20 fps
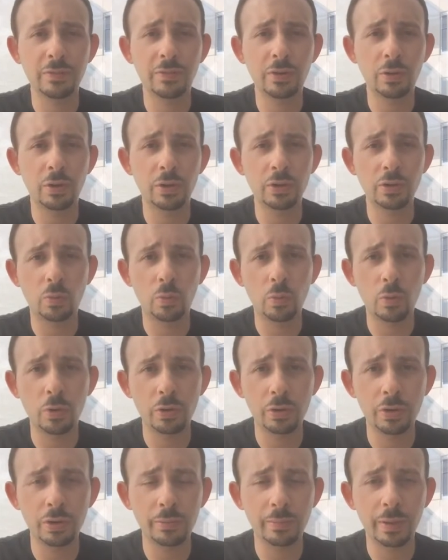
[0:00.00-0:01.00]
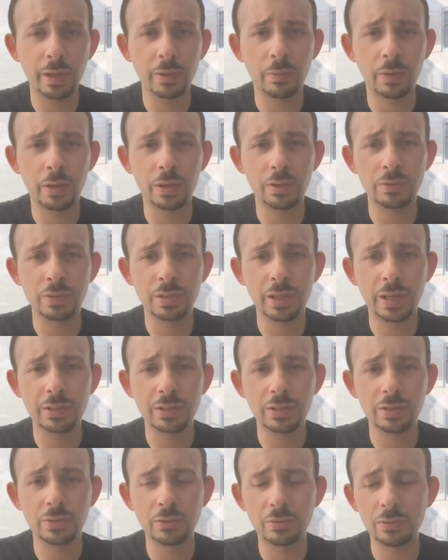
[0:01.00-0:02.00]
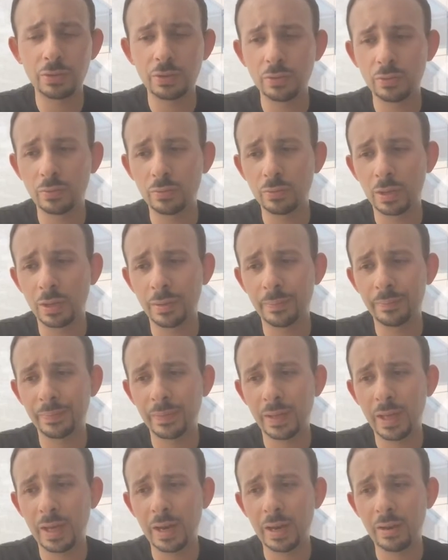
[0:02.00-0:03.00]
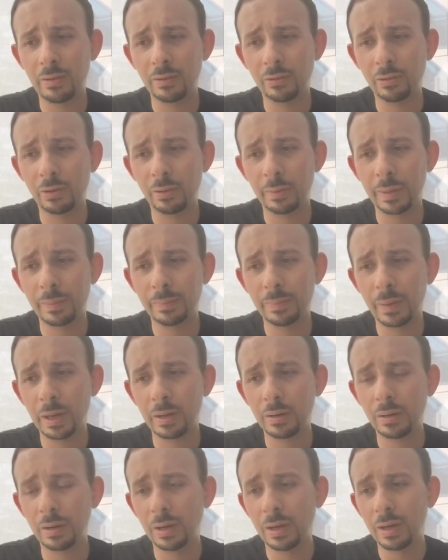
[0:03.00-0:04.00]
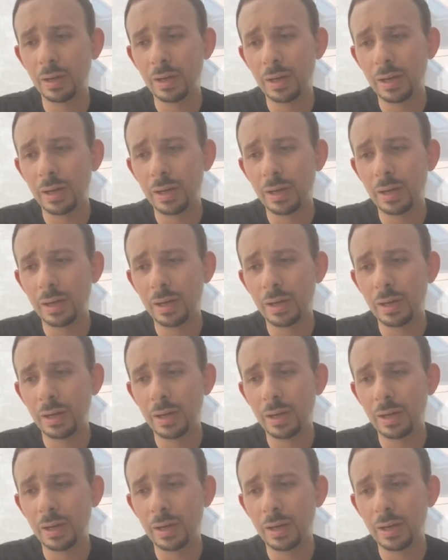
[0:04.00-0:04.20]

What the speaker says: If you're underwater, you might want to use that to get out a little bit better.